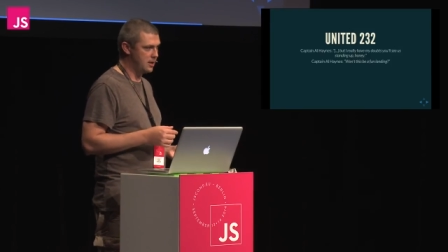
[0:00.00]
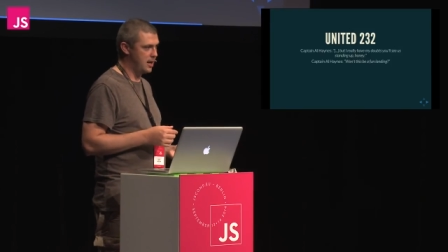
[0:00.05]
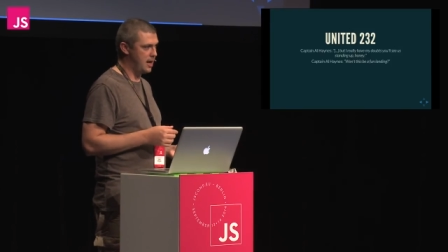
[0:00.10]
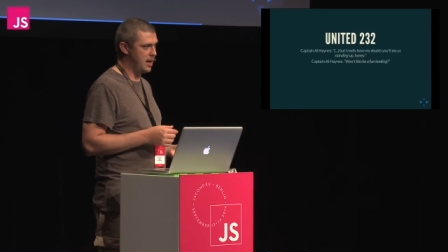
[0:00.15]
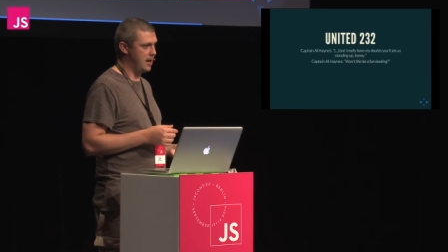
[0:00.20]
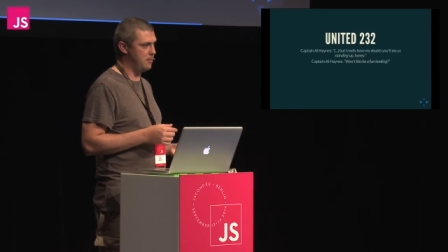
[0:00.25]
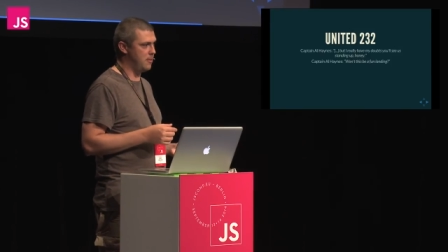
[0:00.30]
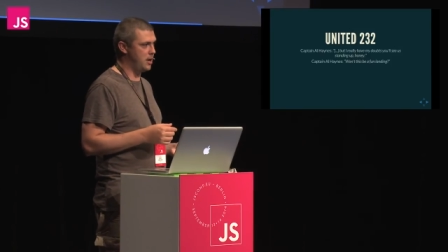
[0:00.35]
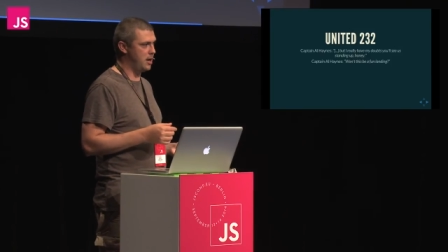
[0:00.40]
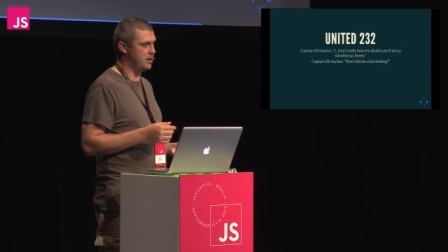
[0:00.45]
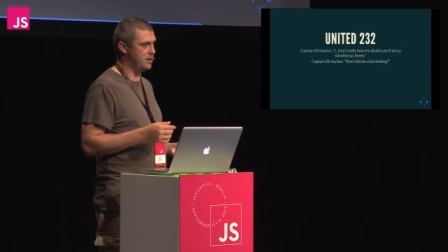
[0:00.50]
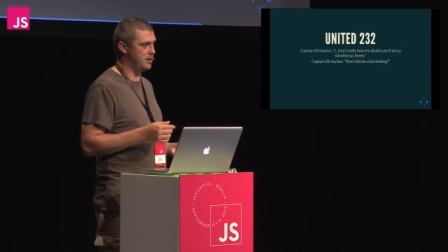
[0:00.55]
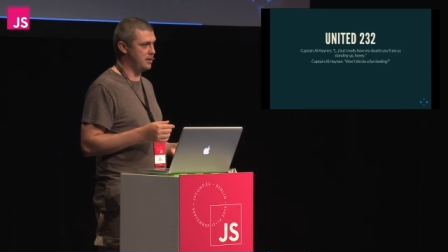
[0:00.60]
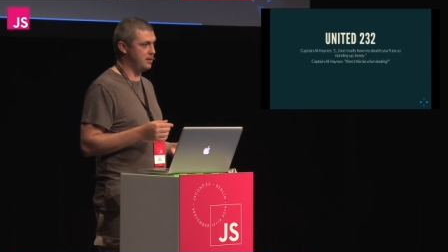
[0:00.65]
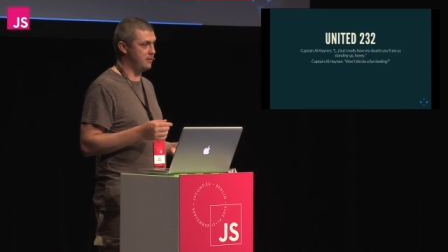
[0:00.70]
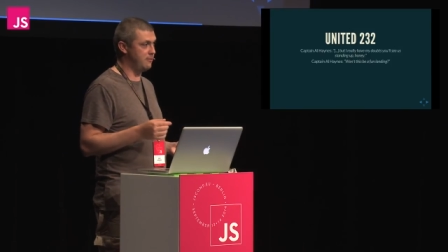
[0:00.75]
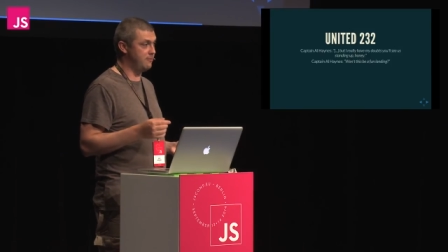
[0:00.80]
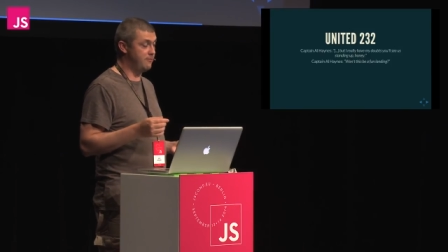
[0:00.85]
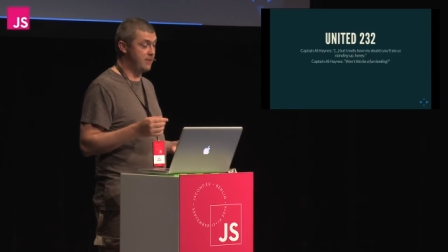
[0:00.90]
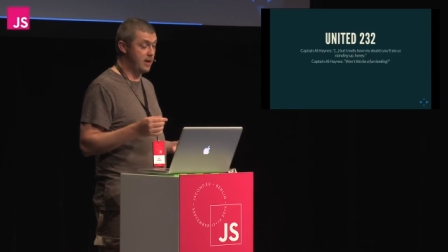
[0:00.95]
um, under
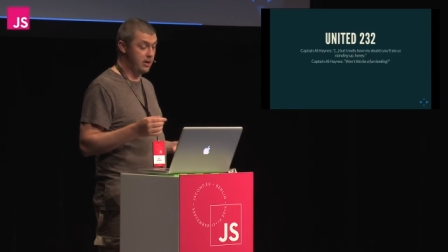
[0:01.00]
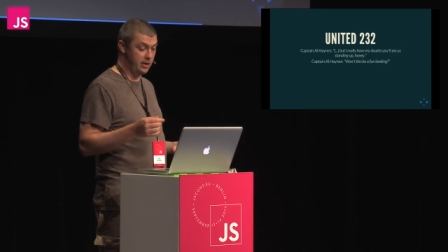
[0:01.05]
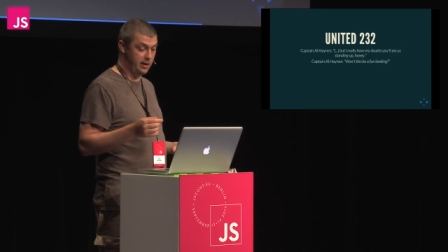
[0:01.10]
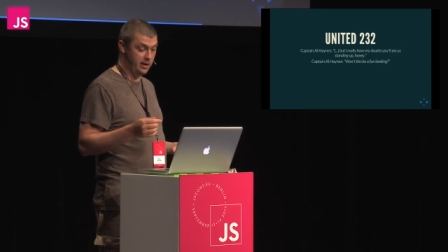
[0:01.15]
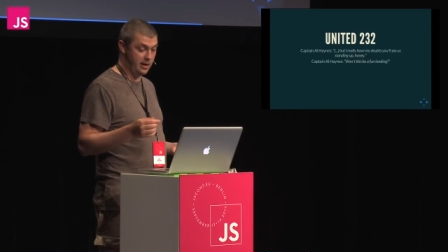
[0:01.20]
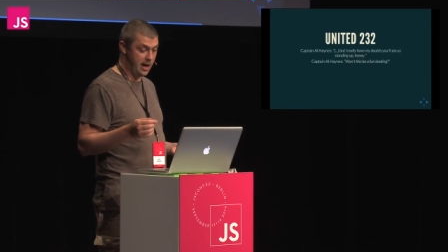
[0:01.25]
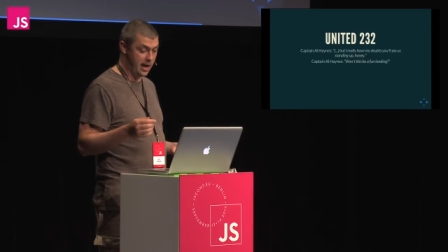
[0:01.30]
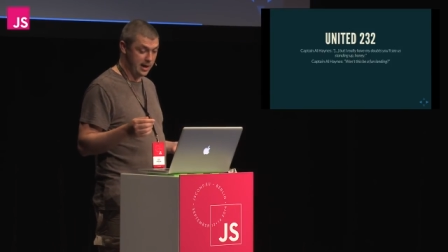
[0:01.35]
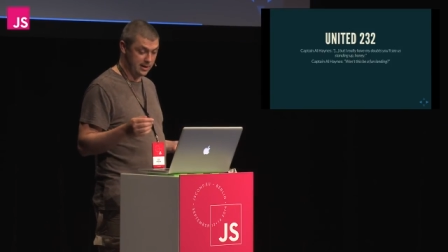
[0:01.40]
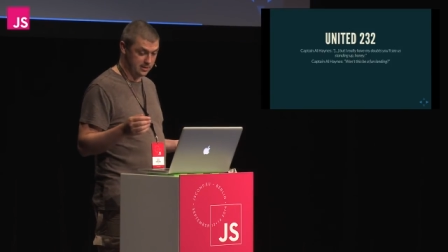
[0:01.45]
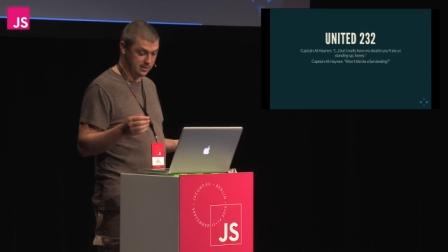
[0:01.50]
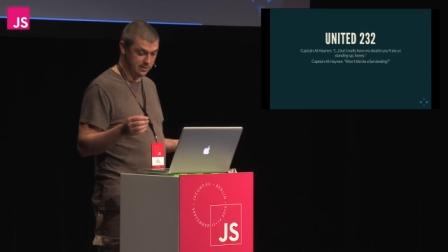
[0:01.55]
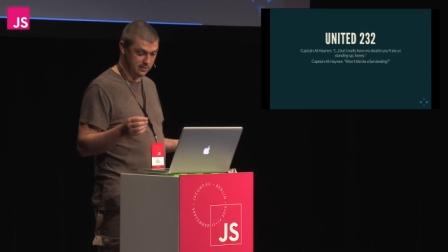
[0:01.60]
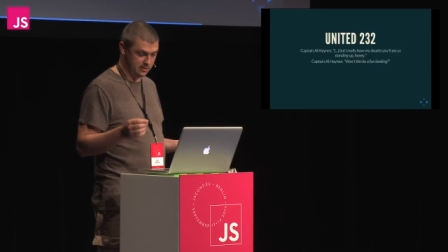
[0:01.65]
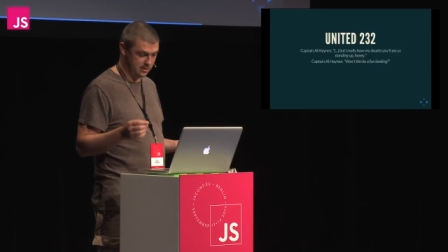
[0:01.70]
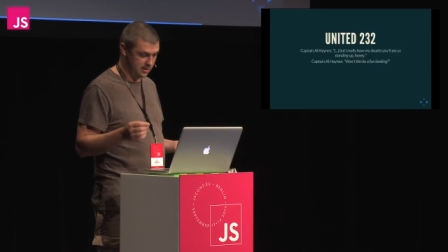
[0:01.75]
the very excellent